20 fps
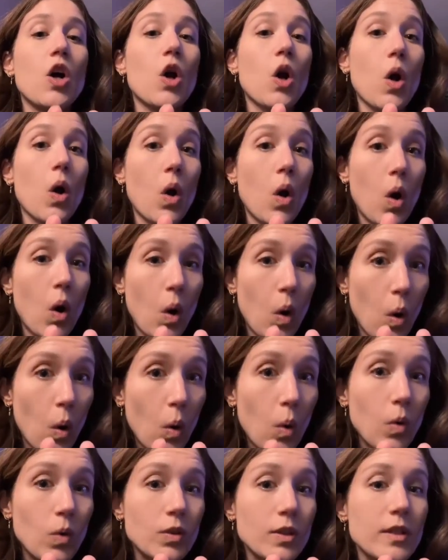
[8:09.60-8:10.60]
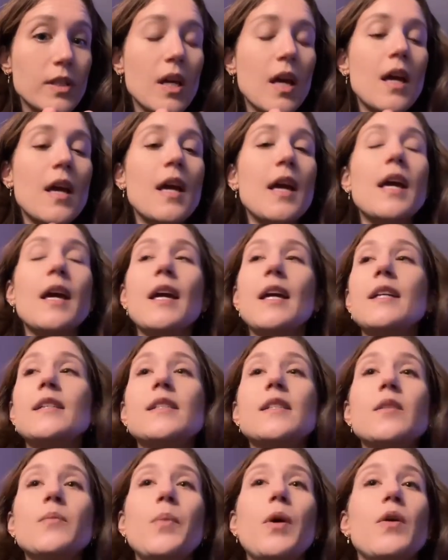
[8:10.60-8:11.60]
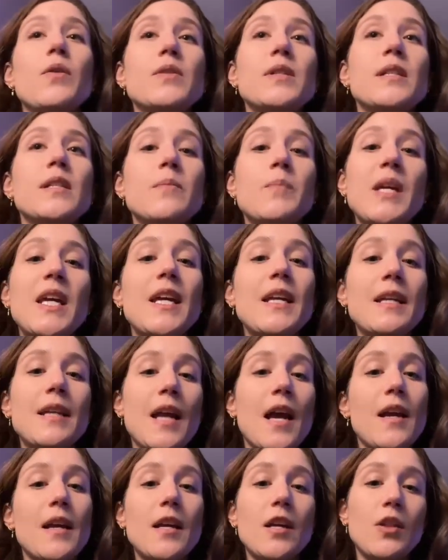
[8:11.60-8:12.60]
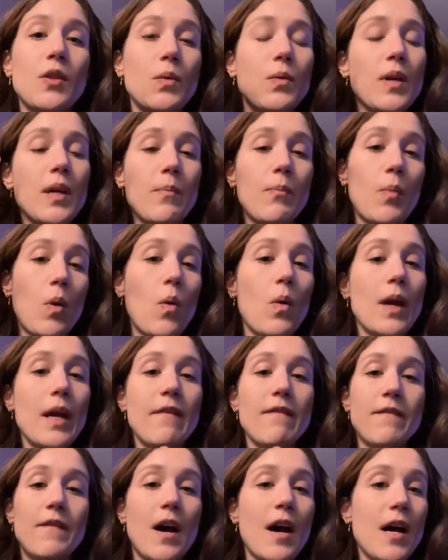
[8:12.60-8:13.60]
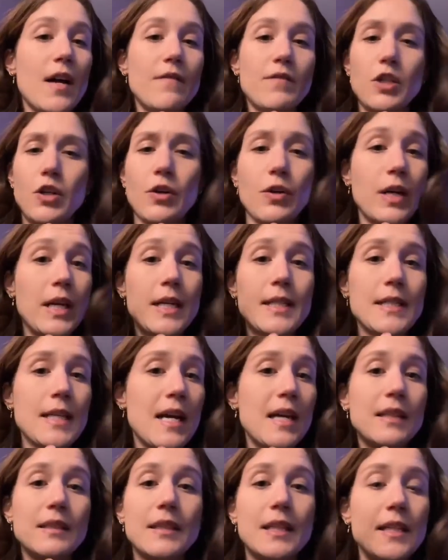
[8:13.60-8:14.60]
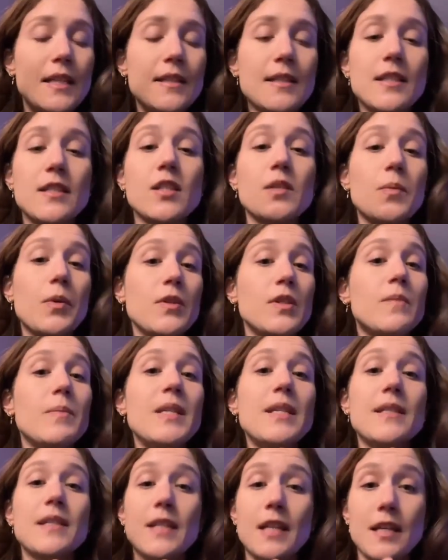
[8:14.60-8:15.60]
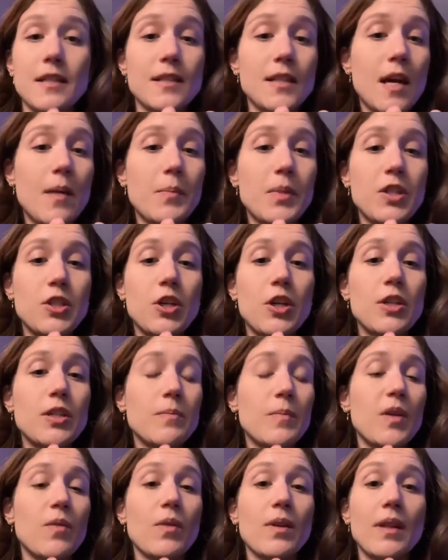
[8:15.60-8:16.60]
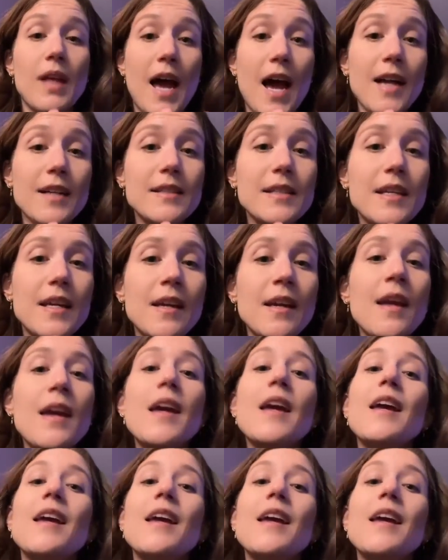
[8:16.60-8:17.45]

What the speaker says: cold. It's supposed to be 93.5 degrees at least. It's supposed to be skin temperature to be relaxing.